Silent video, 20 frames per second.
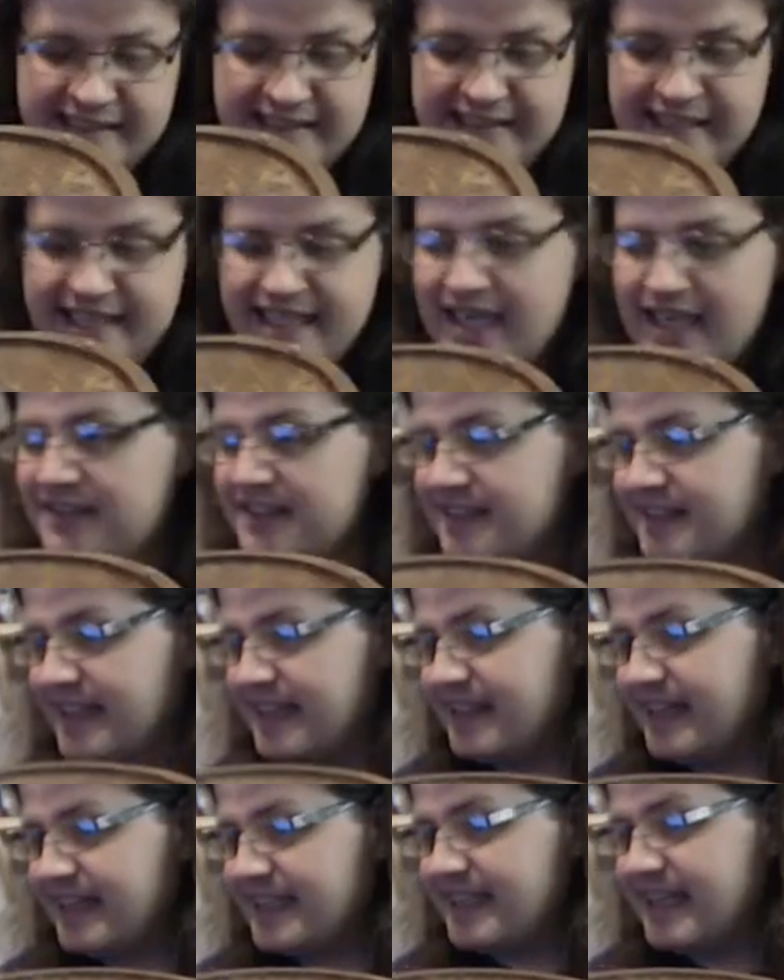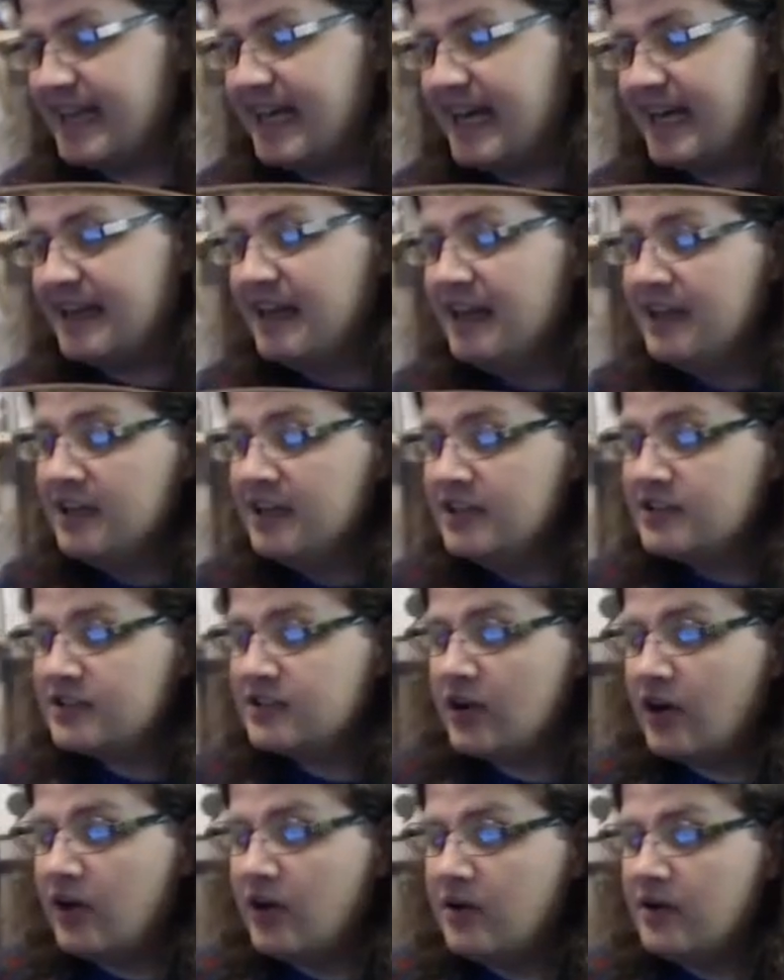and everything like that.
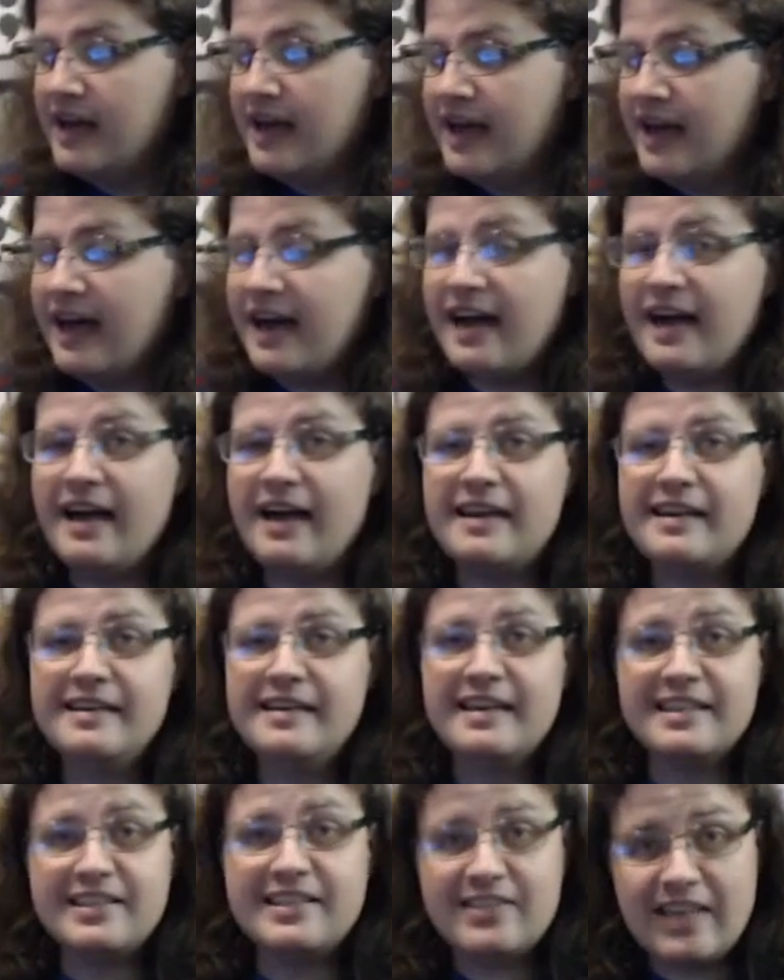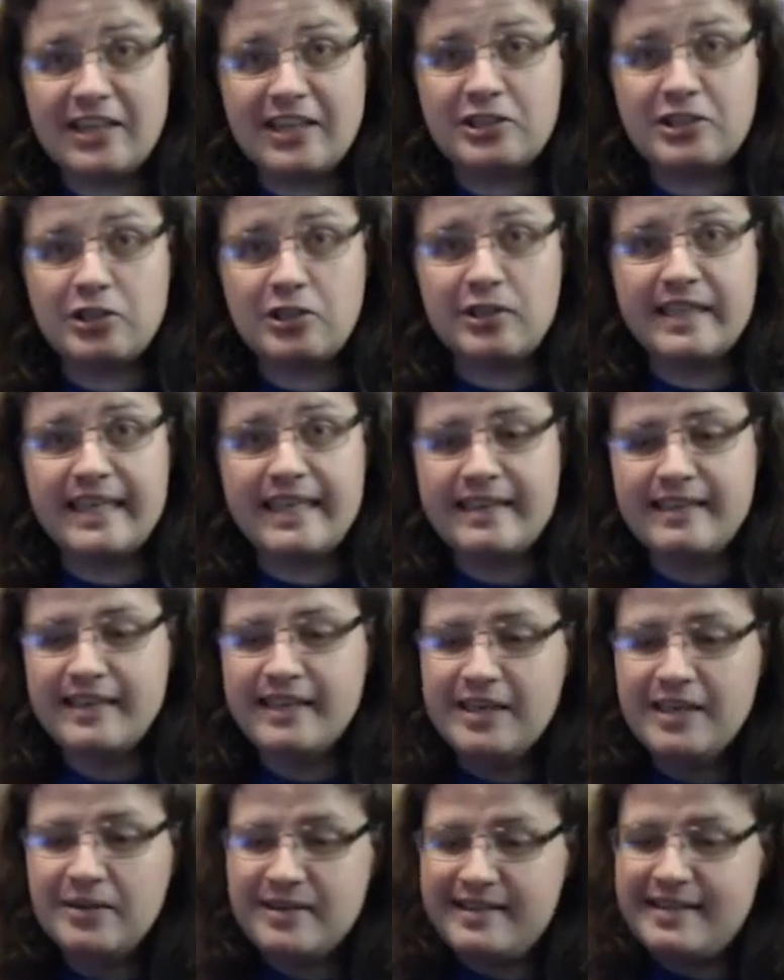So uh, essentially,
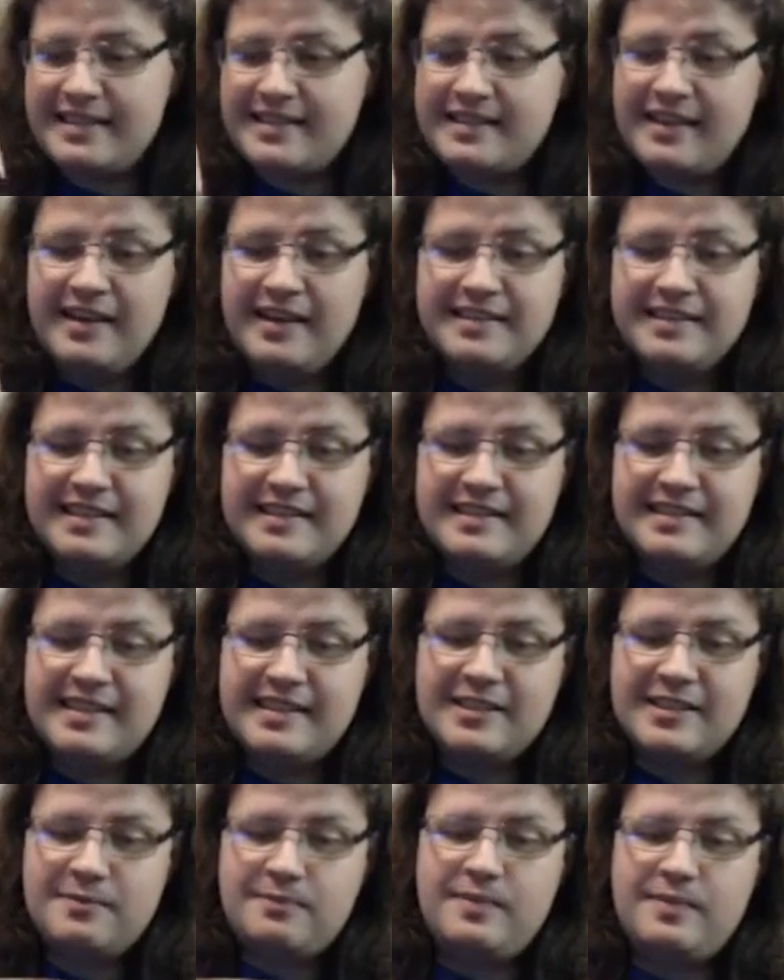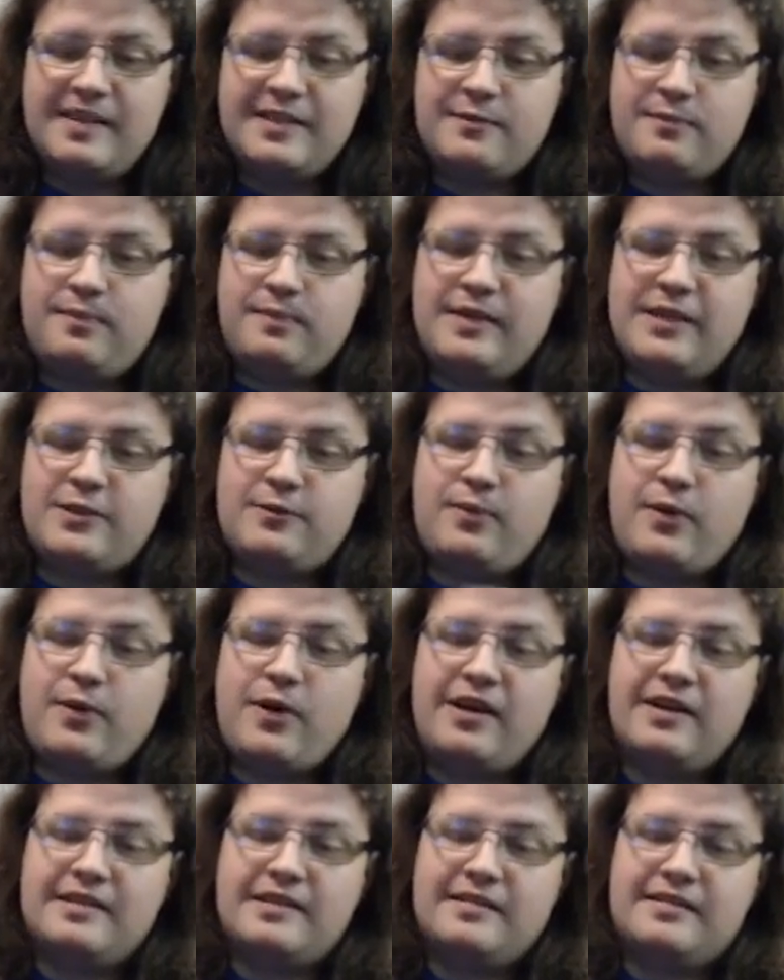what this does is this this this part.